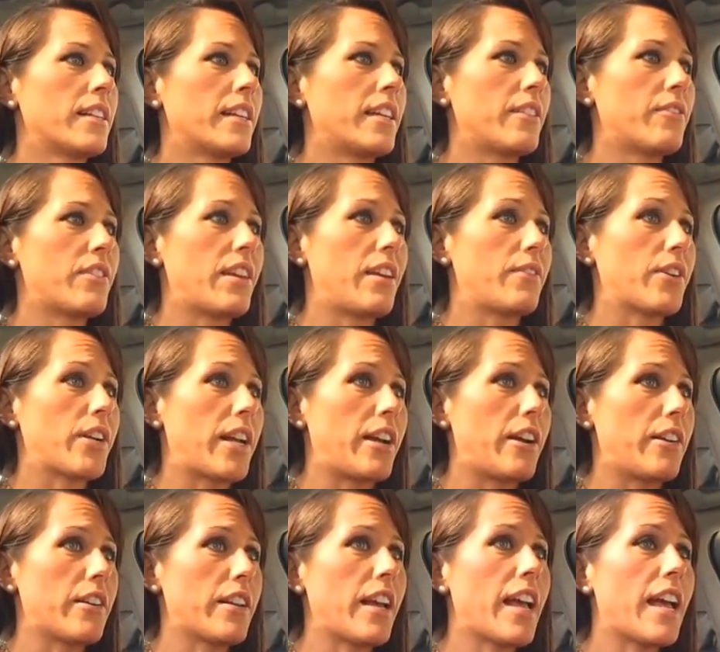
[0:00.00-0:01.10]
If they ever
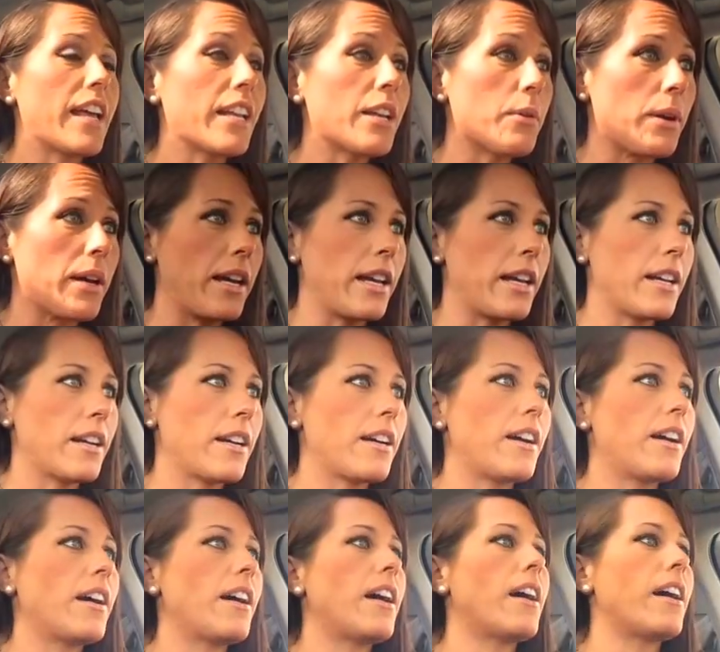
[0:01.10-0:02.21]
cared. Anyway,
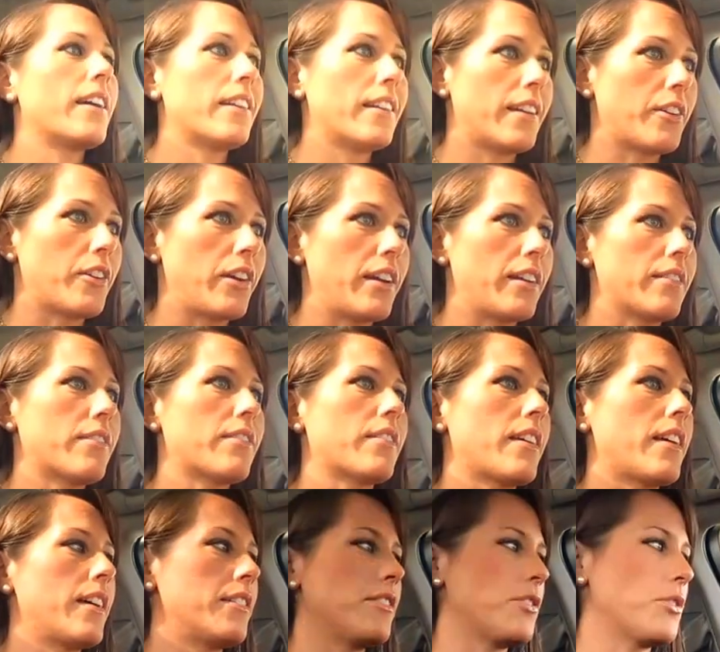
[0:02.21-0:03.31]
I digress,
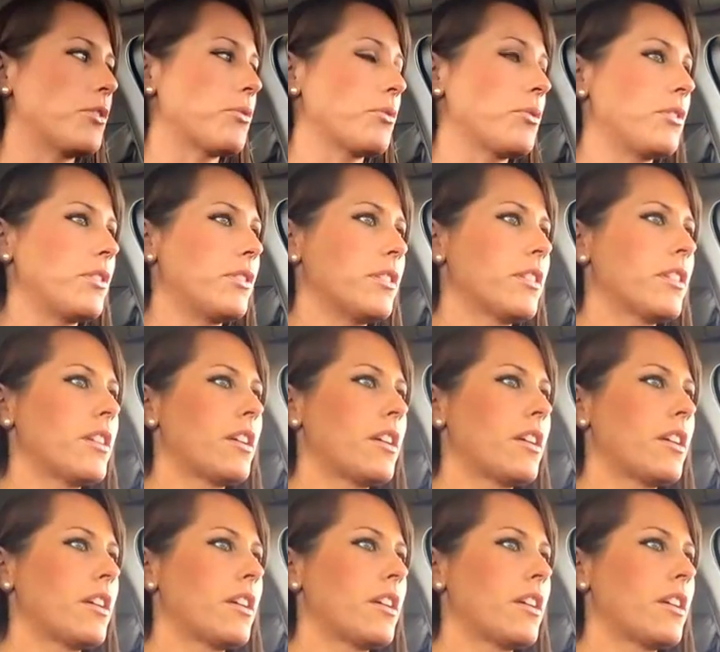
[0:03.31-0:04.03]
as usual.